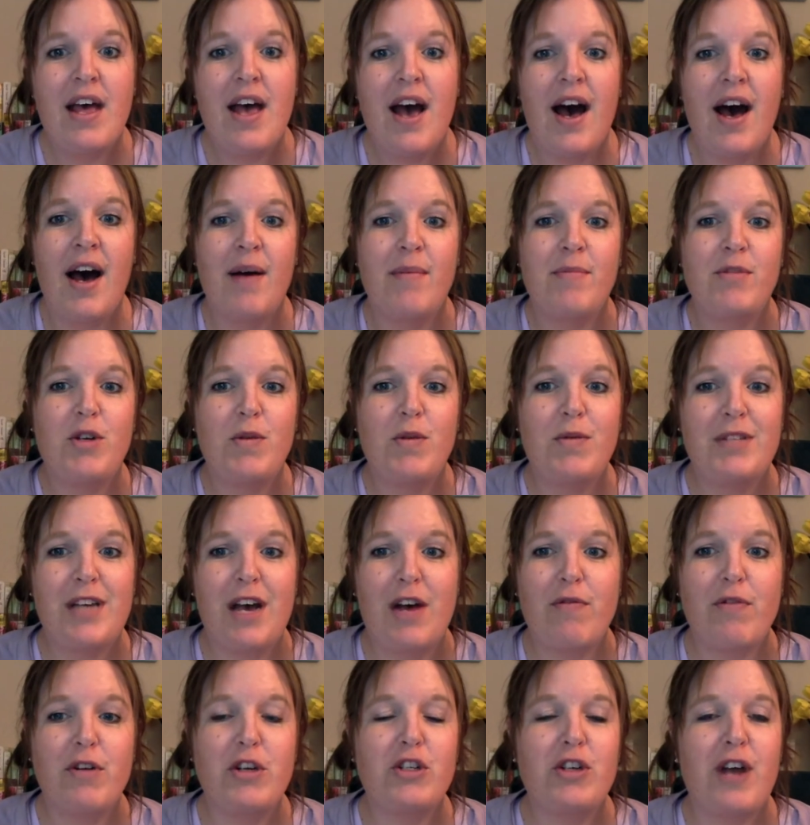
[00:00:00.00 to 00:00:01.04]
Um, she was out
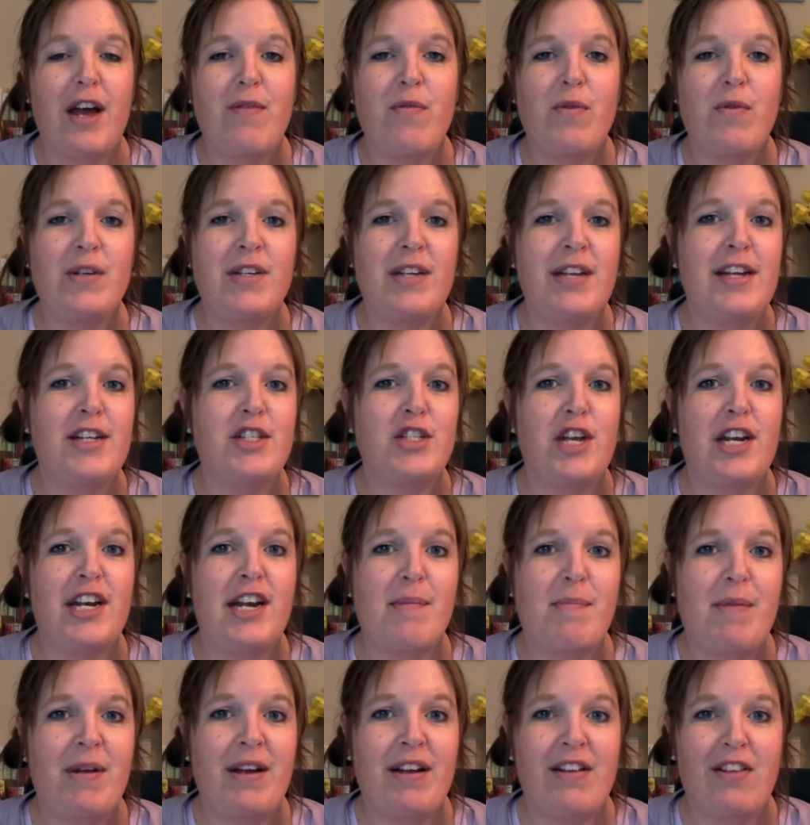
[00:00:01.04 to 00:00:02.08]
for a drive one day and she ended
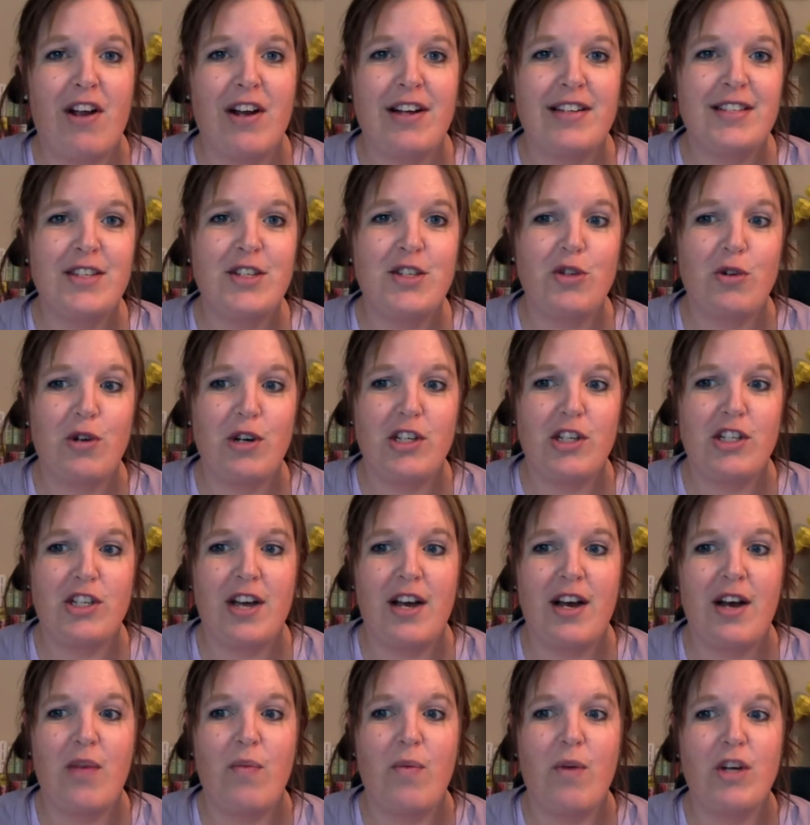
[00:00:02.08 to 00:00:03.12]
up in Clarkston,
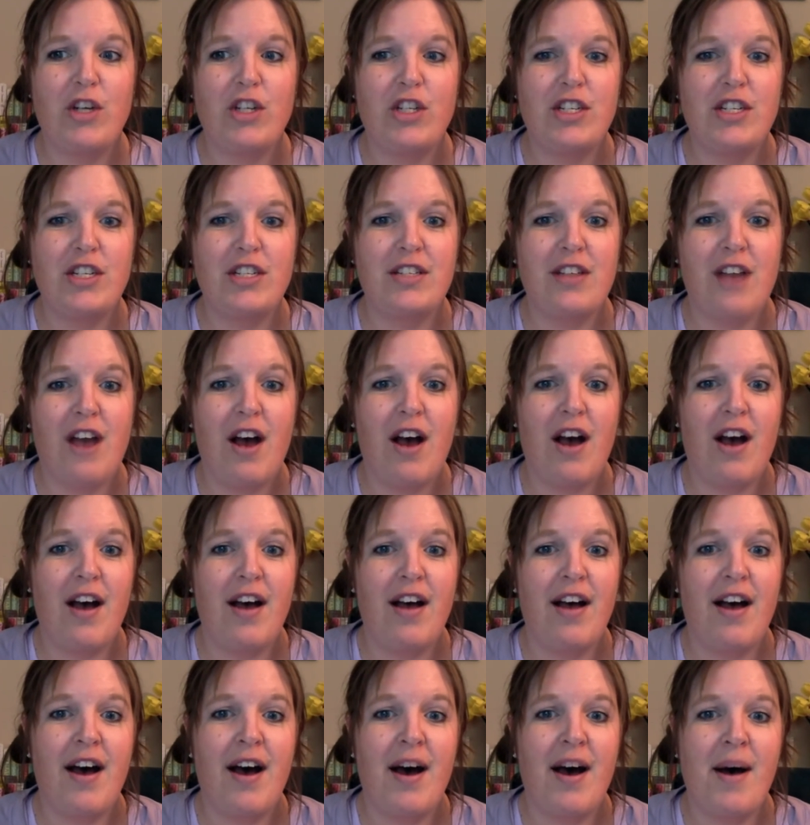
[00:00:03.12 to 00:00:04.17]
Georgia, where she saw
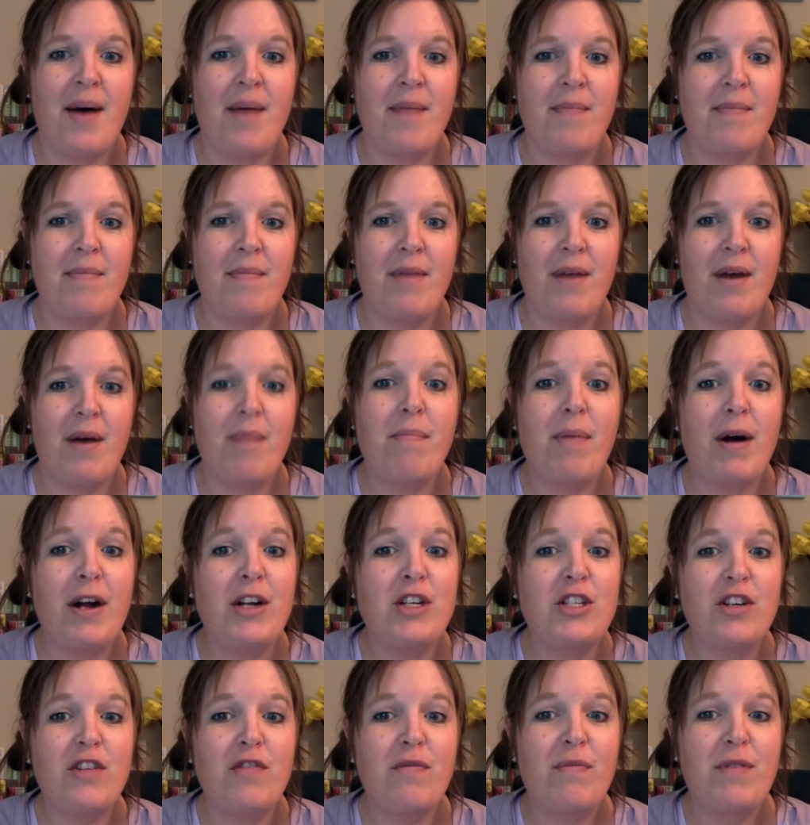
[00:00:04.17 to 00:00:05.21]
um, a
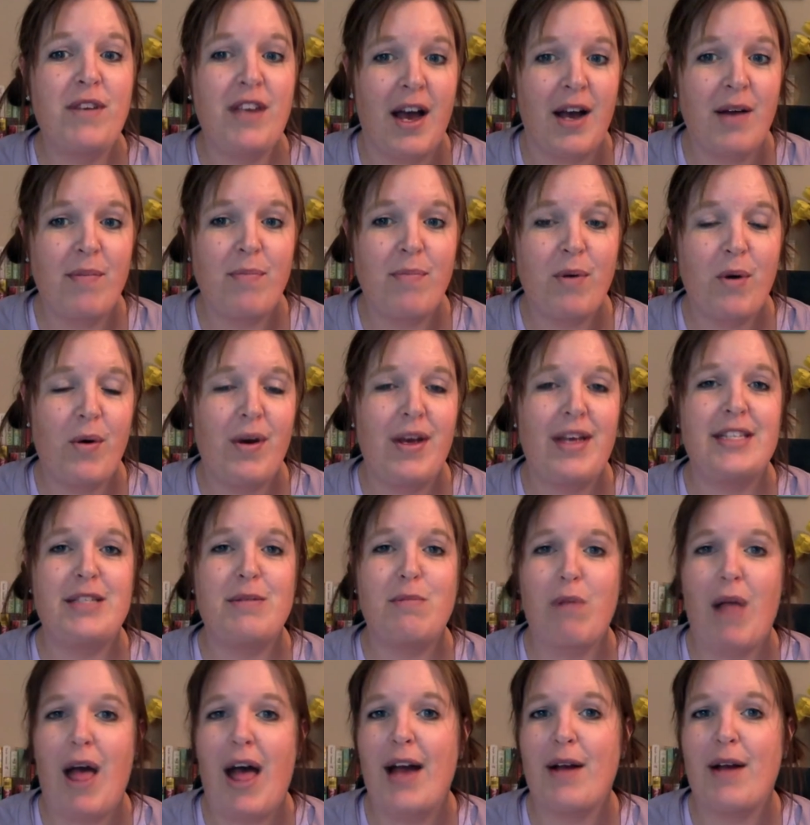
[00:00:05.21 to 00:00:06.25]
bunch of young boys,
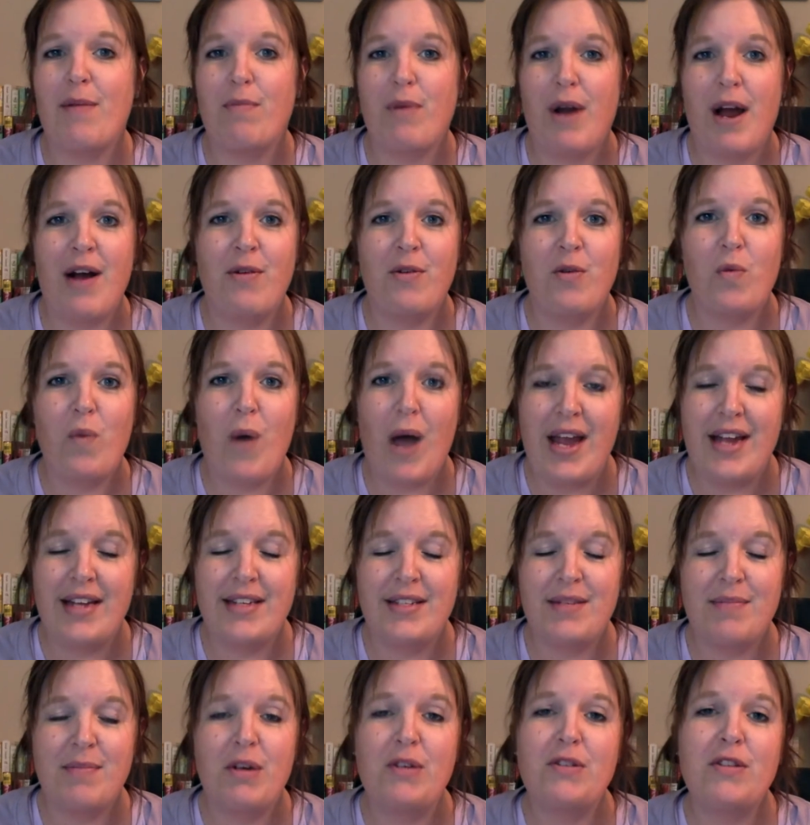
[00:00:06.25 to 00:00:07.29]
black, brown,
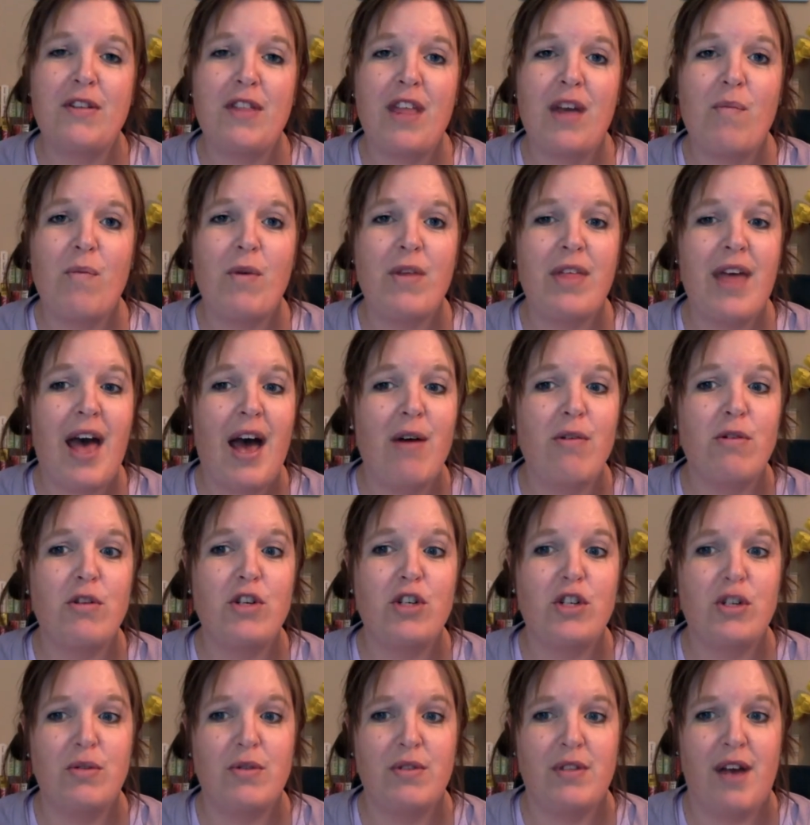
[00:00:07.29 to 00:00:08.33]
white, most of them without
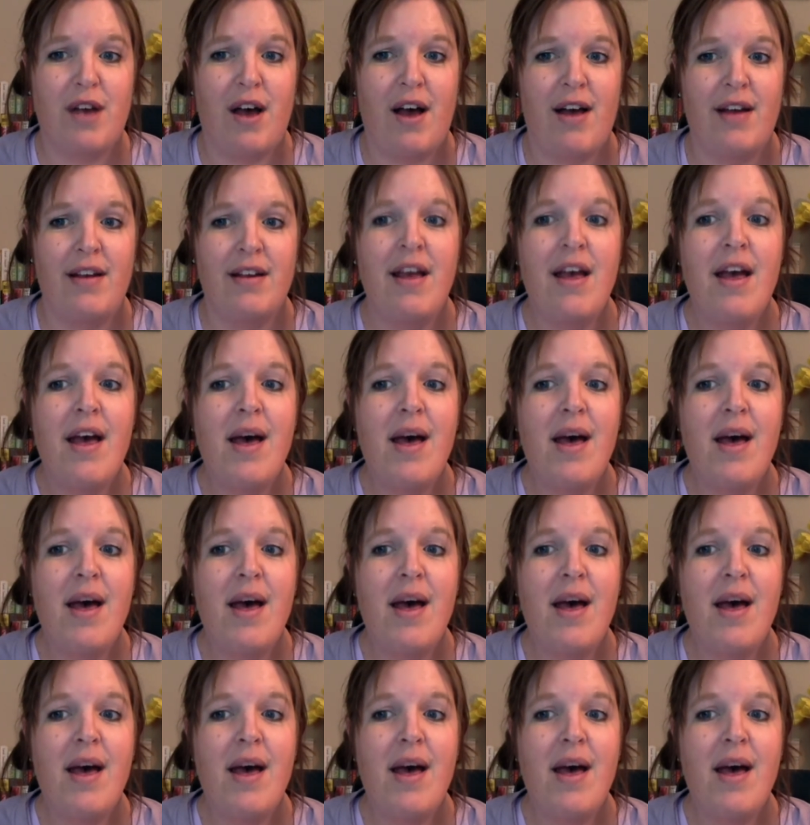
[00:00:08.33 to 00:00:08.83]
shoes on,